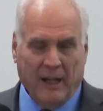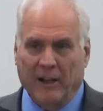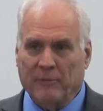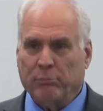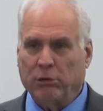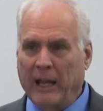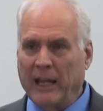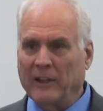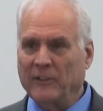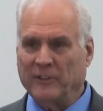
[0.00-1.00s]
of
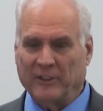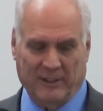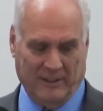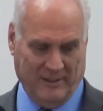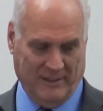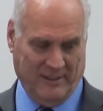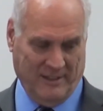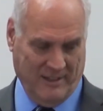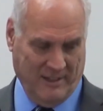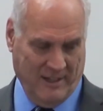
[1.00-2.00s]
praise,
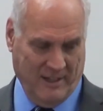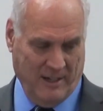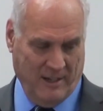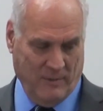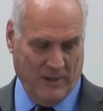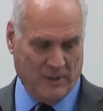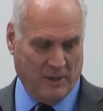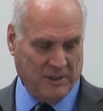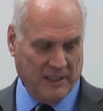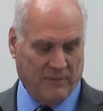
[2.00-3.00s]
resulting